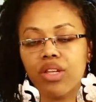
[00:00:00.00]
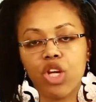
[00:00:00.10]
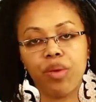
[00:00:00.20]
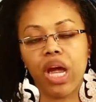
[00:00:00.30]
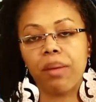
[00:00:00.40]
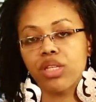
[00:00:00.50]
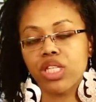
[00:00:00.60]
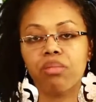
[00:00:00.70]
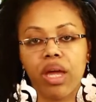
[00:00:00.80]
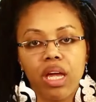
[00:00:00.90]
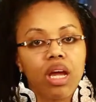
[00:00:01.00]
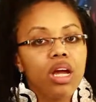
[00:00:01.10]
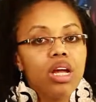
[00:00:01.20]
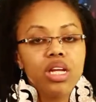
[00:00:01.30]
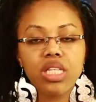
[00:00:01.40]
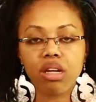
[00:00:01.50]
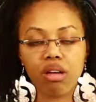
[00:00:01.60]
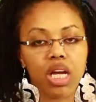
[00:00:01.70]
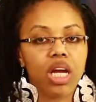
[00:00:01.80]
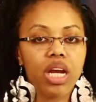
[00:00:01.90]
they'll be able to make
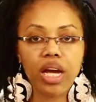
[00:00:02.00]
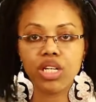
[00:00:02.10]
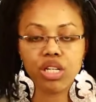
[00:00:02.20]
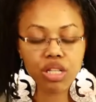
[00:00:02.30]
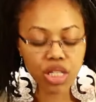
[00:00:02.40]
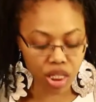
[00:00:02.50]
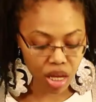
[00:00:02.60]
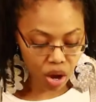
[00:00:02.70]
certain connections